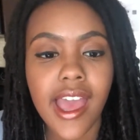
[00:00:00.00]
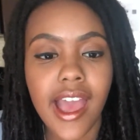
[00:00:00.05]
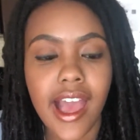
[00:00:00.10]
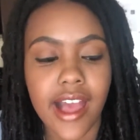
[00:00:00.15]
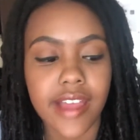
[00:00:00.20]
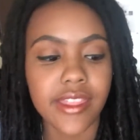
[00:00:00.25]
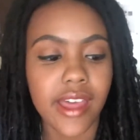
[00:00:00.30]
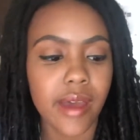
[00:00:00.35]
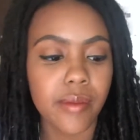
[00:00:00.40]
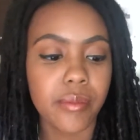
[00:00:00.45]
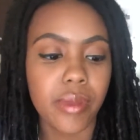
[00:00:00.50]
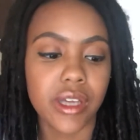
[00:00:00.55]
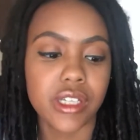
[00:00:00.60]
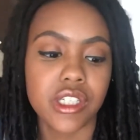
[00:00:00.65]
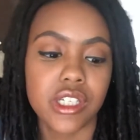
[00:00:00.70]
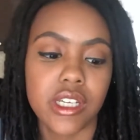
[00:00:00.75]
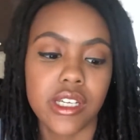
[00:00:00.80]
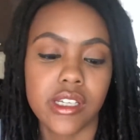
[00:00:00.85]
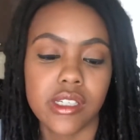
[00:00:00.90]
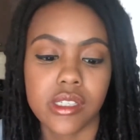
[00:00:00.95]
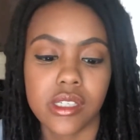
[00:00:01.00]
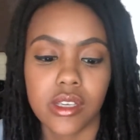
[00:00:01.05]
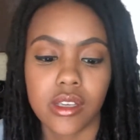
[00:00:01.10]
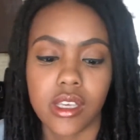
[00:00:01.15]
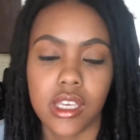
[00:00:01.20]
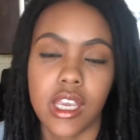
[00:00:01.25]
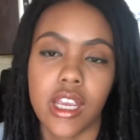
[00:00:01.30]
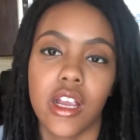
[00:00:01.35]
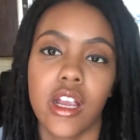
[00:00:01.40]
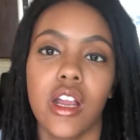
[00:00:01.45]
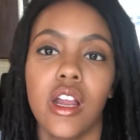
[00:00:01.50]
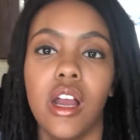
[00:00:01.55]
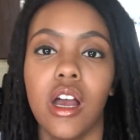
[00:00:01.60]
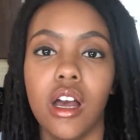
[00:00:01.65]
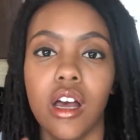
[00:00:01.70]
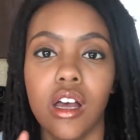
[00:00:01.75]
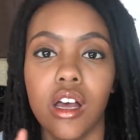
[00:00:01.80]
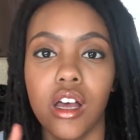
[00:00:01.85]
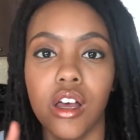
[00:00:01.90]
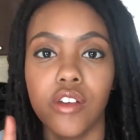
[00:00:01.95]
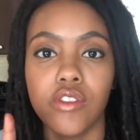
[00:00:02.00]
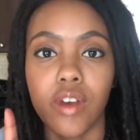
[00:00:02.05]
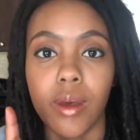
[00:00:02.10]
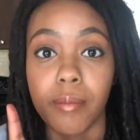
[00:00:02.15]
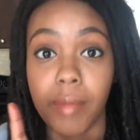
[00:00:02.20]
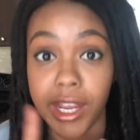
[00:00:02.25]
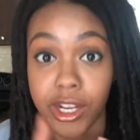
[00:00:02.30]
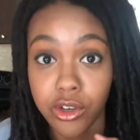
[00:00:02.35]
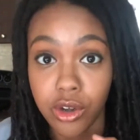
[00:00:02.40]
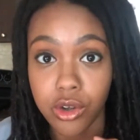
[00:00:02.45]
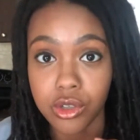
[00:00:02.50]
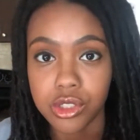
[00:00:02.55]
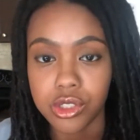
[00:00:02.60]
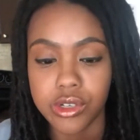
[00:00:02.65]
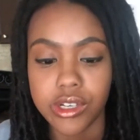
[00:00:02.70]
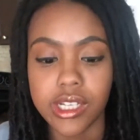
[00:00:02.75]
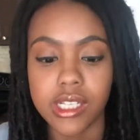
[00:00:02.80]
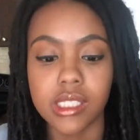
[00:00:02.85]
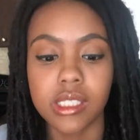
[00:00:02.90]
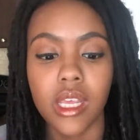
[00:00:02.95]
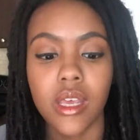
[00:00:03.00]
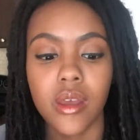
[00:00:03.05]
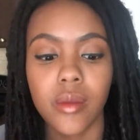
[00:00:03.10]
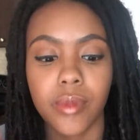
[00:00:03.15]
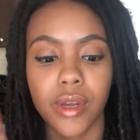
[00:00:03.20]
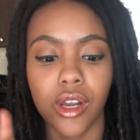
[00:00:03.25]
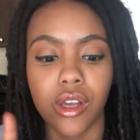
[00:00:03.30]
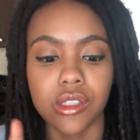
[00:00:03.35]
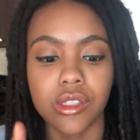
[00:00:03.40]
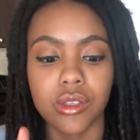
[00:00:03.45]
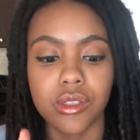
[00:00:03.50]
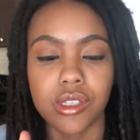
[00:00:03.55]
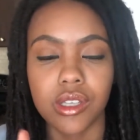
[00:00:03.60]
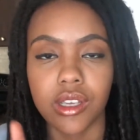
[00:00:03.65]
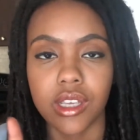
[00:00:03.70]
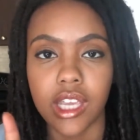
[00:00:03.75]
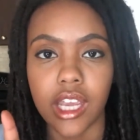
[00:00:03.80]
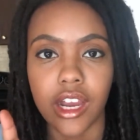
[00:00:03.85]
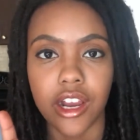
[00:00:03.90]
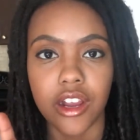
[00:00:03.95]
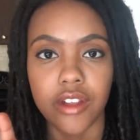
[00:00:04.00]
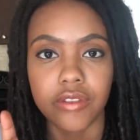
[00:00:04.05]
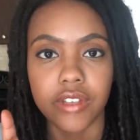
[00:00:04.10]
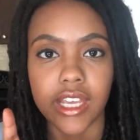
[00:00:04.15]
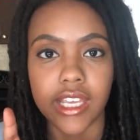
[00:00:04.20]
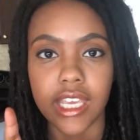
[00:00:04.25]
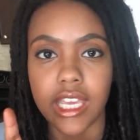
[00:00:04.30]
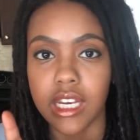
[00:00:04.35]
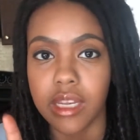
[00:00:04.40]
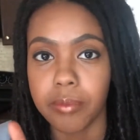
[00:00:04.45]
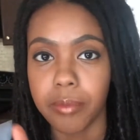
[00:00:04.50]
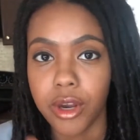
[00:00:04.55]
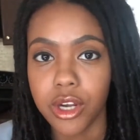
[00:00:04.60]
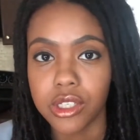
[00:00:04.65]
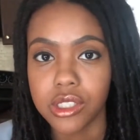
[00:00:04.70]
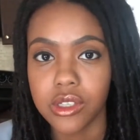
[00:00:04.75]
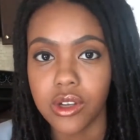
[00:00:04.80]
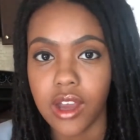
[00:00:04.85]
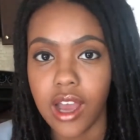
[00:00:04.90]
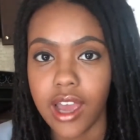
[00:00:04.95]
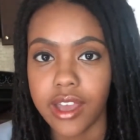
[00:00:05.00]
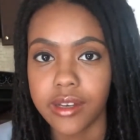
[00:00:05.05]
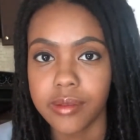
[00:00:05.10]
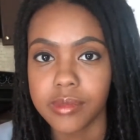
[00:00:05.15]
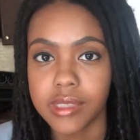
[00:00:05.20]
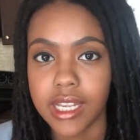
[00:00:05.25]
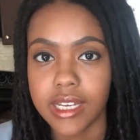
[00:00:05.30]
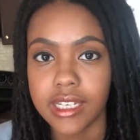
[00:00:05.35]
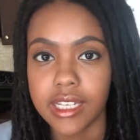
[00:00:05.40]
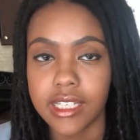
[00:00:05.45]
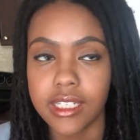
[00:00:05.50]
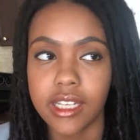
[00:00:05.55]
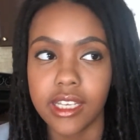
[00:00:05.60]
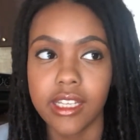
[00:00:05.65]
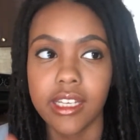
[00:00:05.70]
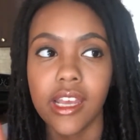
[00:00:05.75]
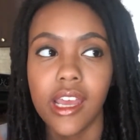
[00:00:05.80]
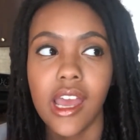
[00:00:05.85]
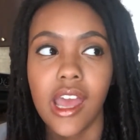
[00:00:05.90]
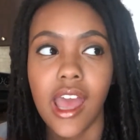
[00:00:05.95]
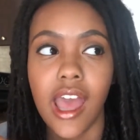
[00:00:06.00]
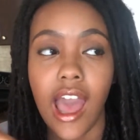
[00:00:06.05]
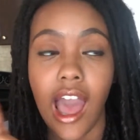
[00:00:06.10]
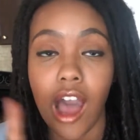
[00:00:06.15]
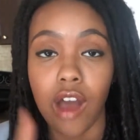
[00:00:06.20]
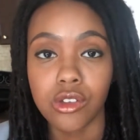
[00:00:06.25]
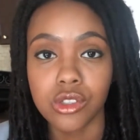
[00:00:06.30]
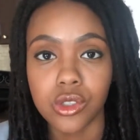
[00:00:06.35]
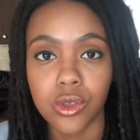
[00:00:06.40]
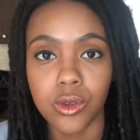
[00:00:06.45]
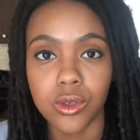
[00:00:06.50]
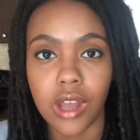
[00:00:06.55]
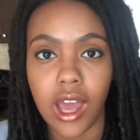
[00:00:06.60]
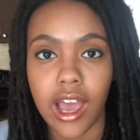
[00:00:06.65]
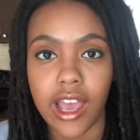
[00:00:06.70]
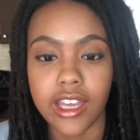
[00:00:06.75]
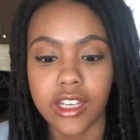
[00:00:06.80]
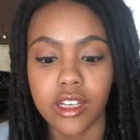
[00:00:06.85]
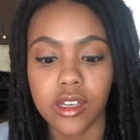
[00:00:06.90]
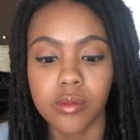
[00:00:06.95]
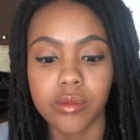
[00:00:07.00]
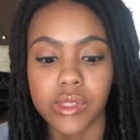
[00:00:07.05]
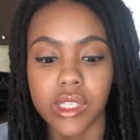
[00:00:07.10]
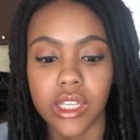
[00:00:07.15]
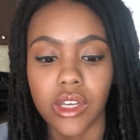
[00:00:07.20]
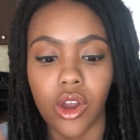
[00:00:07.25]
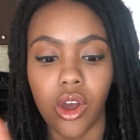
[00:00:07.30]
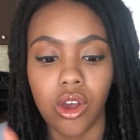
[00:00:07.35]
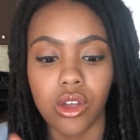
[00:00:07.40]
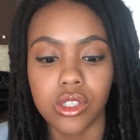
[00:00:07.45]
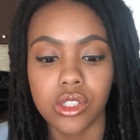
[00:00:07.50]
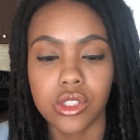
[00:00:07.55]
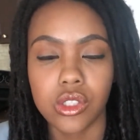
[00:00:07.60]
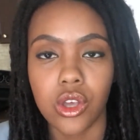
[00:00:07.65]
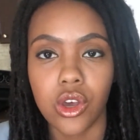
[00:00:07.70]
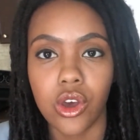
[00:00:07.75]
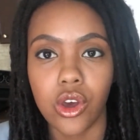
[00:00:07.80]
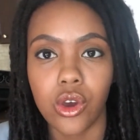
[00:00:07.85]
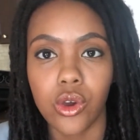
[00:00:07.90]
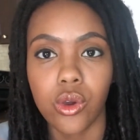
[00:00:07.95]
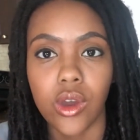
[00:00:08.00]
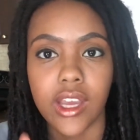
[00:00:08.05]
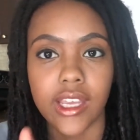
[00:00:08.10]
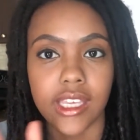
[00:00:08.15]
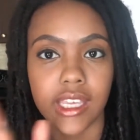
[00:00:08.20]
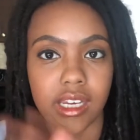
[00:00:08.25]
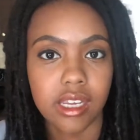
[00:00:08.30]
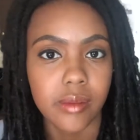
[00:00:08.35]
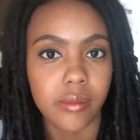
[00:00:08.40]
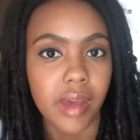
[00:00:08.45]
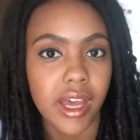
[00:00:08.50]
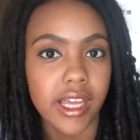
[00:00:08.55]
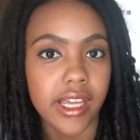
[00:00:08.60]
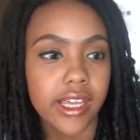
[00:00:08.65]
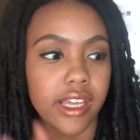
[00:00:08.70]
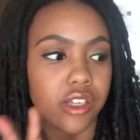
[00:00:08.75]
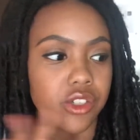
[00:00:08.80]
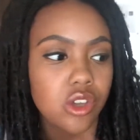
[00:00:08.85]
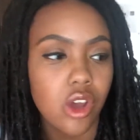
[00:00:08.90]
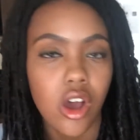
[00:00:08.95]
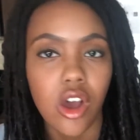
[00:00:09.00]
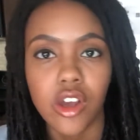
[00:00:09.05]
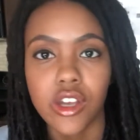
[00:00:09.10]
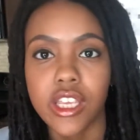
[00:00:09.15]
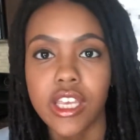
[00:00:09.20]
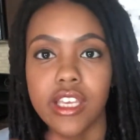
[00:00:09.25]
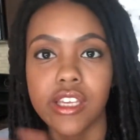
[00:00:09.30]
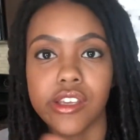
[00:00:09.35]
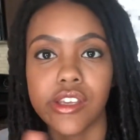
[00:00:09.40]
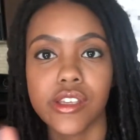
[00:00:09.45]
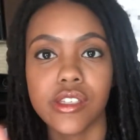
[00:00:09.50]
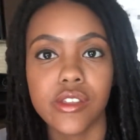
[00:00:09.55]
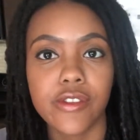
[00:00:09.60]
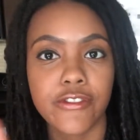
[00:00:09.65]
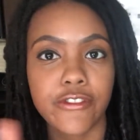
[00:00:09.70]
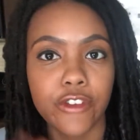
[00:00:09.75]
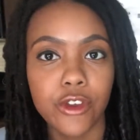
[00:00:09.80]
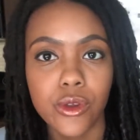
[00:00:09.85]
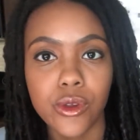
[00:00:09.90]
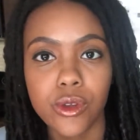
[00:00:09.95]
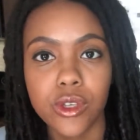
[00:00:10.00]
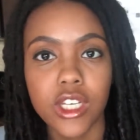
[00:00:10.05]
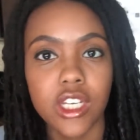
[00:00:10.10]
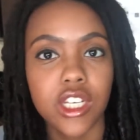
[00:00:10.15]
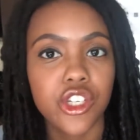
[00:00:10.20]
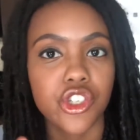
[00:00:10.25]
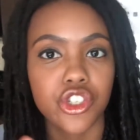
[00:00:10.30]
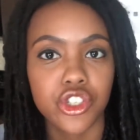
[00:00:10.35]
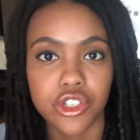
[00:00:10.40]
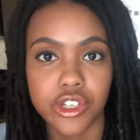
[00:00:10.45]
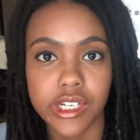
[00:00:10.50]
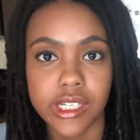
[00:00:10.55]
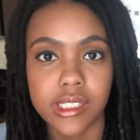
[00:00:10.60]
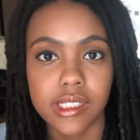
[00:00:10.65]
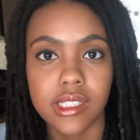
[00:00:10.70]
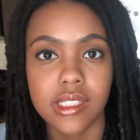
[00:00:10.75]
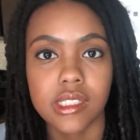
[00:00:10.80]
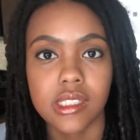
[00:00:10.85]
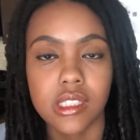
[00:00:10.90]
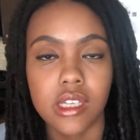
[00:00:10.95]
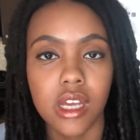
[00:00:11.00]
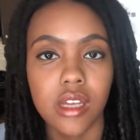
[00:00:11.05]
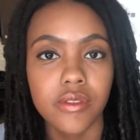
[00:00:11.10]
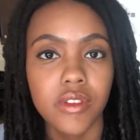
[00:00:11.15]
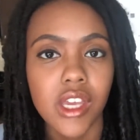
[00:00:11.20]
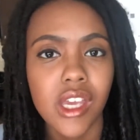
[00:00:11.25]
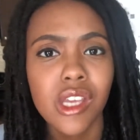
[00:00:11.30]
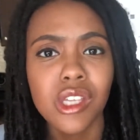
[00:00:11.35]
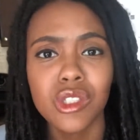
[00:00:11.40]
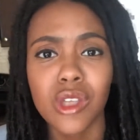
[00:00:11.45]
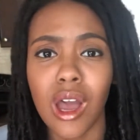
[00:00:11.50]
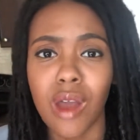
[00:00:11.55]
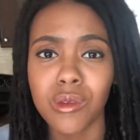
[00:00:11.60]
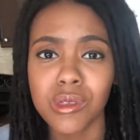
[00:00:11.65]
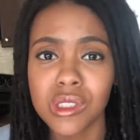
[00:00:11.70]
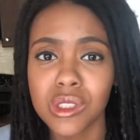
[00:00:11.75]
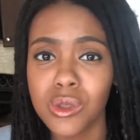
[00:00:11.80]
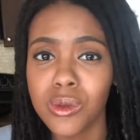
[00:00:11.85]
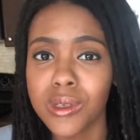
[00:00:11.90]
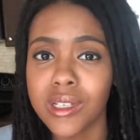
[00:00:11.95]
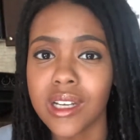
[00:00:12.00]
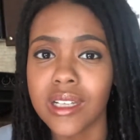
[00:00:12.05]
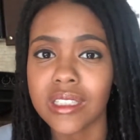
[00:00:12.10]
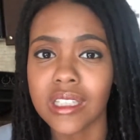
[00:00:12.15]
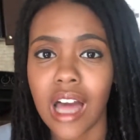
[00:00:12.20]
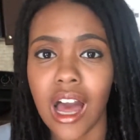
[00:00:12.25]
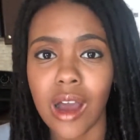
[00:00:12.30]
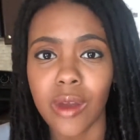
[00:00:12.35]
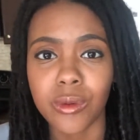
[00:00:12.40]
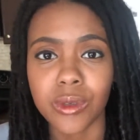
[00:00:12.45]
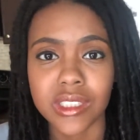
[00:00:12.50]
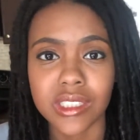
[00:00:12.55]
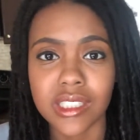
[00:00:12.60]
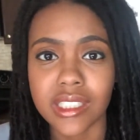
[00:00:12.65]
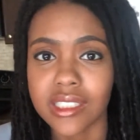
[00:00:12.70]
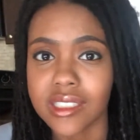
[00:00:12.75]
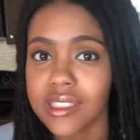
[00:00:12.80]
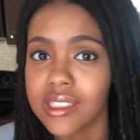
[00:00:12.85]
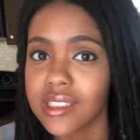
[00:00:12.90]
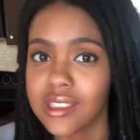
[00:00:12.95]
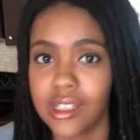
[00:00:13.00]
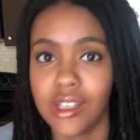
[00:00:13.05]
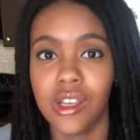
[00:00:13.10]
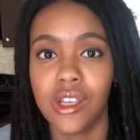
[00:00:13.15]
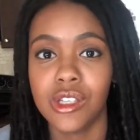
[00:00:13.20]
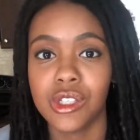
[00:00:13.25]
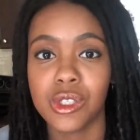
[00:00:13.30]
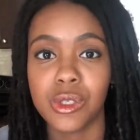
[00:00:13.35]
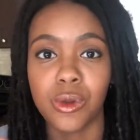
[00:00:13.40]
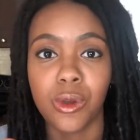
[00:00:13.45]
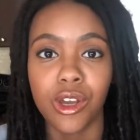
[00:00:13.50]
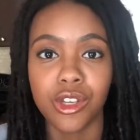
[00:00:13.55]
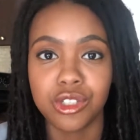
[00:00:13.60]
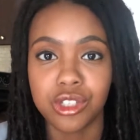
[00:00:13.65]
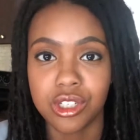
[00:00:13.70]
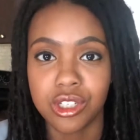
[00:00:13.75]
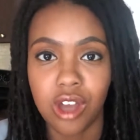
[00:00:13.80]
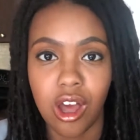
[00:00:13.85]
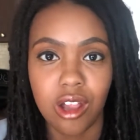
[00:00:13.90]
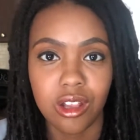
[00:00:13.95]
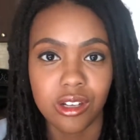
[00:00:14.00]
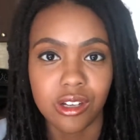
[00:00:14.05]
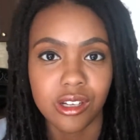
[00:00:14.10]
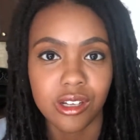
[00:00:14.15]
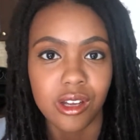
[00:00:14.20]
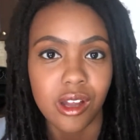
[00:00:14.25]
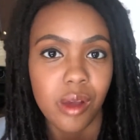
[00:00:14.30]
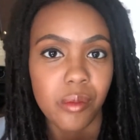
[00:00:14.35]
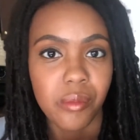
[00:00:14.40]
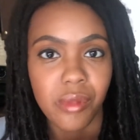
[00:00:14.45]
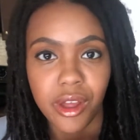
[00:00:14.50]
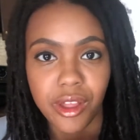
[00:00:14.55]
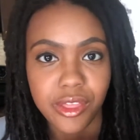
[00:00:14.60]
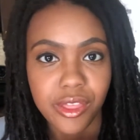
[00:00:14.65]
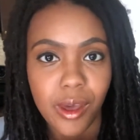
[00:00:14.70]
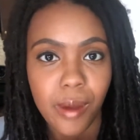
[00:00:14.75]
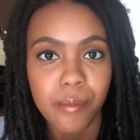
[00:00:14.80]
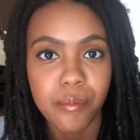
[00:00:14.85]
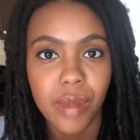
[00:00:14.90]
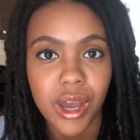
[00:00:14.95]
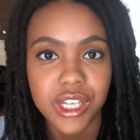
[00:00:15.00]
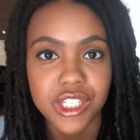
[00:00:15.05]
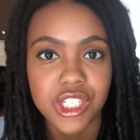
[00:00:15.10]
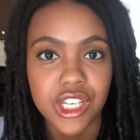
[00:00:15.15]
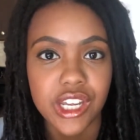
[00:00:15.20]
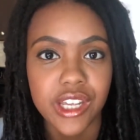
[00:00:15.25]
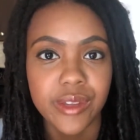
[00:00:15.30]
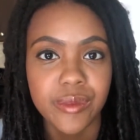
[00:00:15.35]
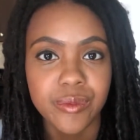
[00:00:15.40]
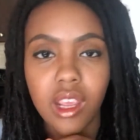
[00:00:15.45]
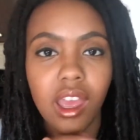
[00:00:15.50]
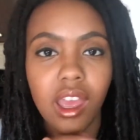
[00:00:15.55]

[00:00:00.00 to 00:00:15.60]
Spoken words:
and that budget took care of my groceries, but it also took care of like any personal items I needed, household items, and also getting my dog his food and his treats and stuff. So I was doing a lot with this $200 a month budget.